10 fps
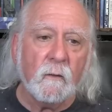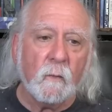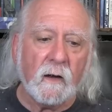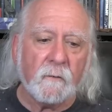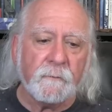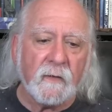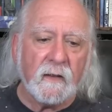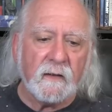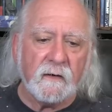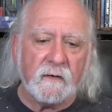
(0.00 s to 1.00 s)
Well,
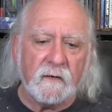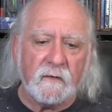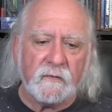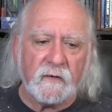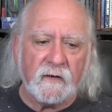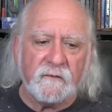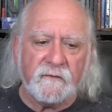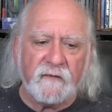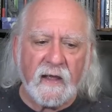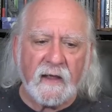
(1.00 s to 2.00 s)
it is in
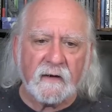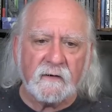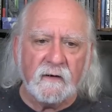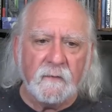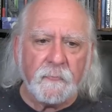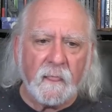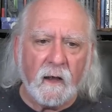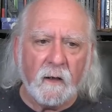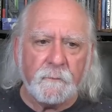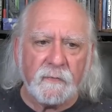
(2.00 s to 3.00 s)
fact
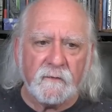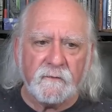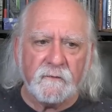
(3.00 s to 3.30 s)
um,